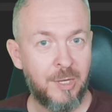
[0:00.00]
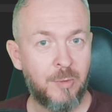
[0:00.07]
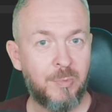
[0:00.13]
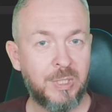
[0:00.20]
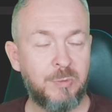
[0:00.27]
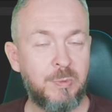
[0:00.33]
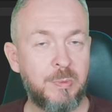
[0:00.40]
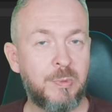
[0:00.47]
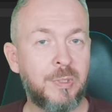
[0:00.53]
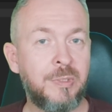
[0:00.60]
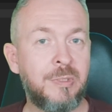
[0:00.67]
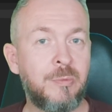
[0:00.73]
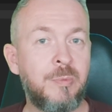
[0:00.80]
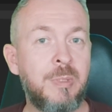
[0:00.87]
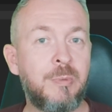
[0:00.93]
What we
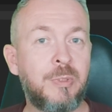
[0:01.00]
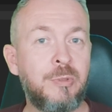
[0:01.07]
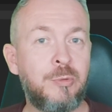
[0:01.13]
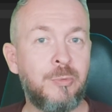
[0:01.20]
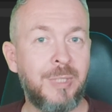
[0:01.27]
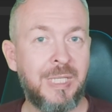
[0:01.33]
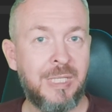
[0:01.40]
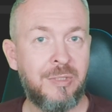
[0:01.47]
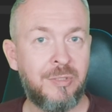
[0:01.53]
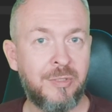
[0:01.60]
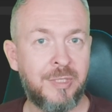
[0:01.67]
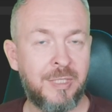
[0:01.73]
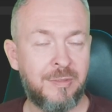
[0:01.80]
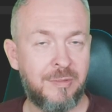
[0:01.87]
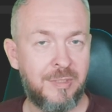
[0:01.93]
want, we want to
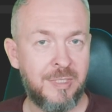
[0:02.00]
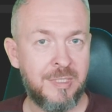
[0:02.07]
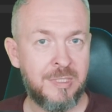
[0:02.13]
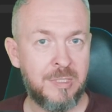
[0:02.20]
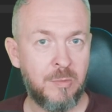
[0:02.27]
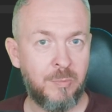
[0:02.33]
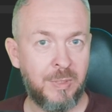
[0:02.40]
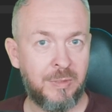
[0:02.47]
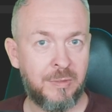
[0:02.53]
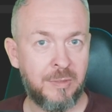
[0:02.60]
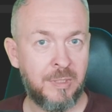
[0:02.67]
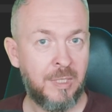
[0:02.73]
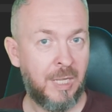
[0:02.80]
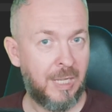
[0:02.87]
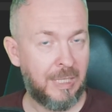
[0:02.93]
integrate this with
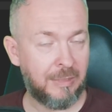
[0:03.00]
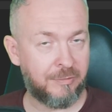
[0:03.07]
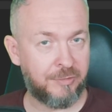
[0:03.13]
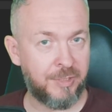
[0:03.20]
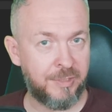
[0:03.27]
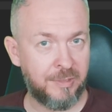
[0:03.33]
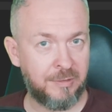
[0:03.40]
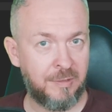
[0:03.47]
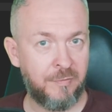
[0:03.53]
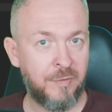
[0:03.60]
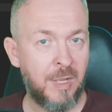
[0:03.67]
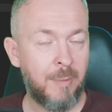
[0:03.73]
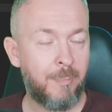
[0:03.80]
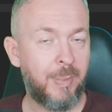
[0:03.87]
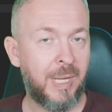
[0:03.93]
the alternative